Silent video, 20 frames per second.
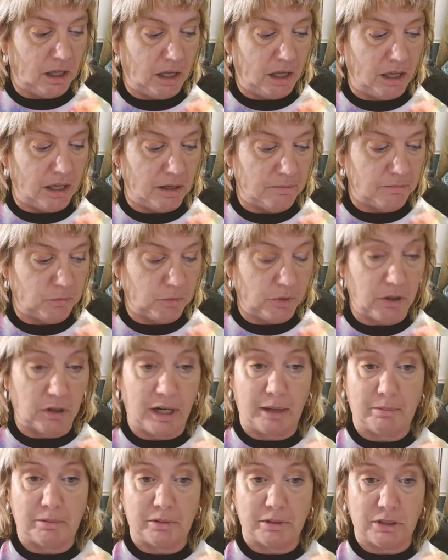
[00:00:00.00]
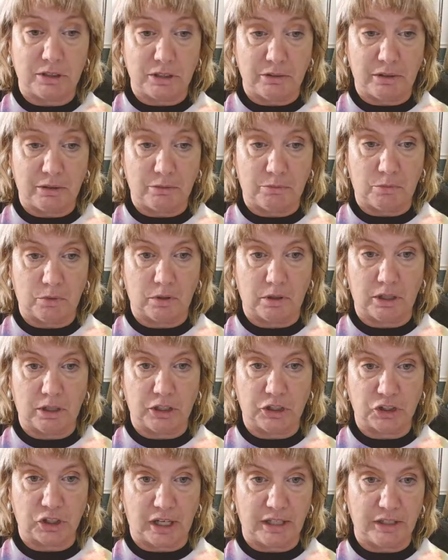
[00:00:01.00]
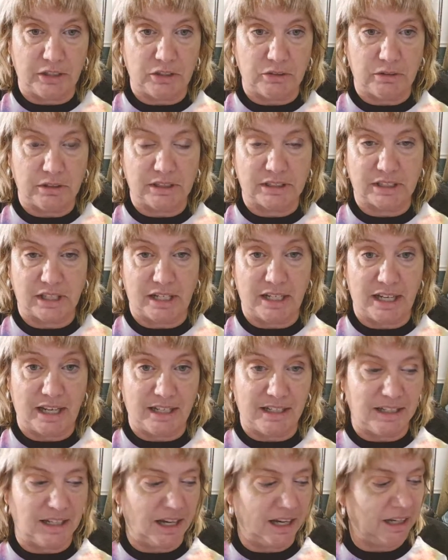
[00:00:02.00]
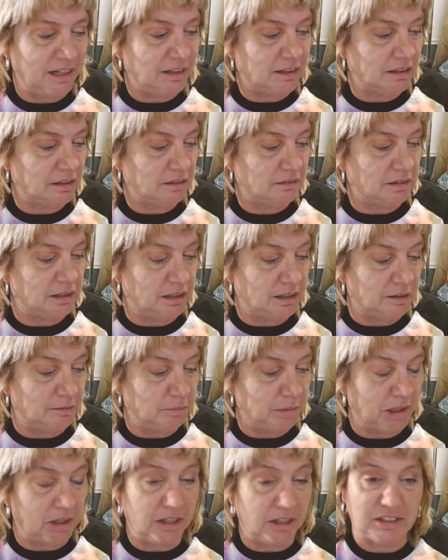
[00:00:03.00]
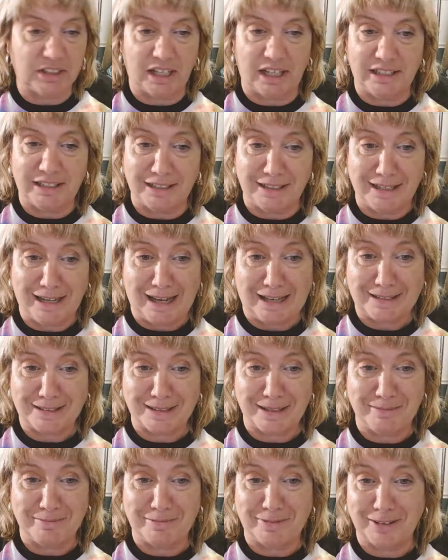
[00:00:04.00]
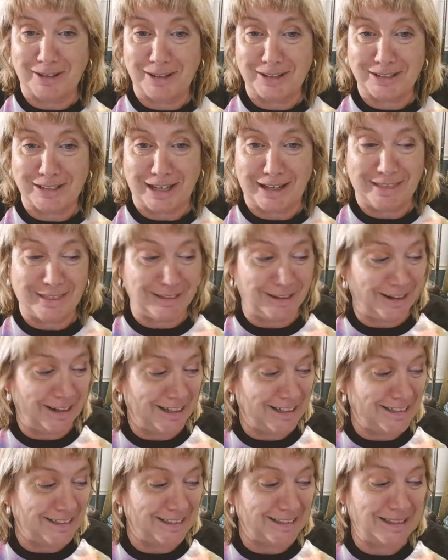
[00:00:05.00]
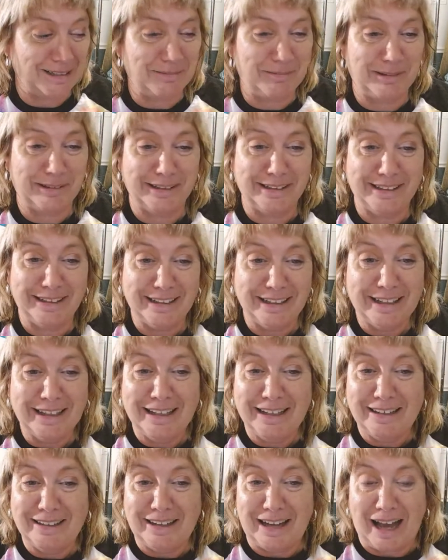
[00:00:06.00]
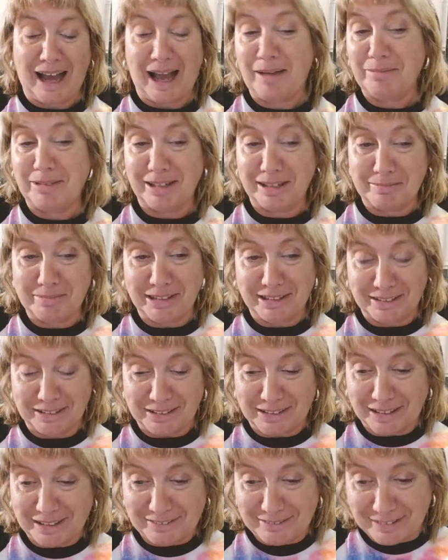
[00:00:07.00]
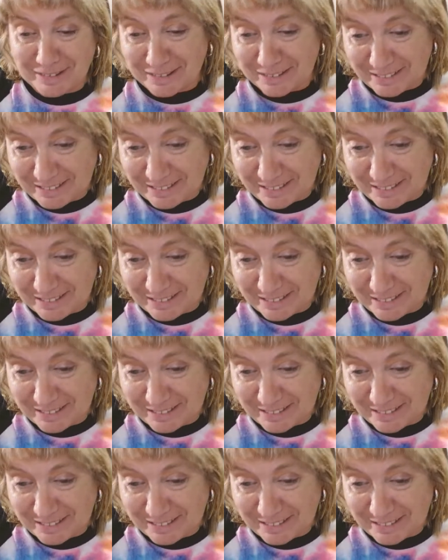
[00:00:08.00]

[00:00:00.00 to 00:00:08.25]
um, we are able to do it. We're going to try to do it Sunday night. Uh, Barry said I didn't ask him first. I thought I did, but I'm going to be live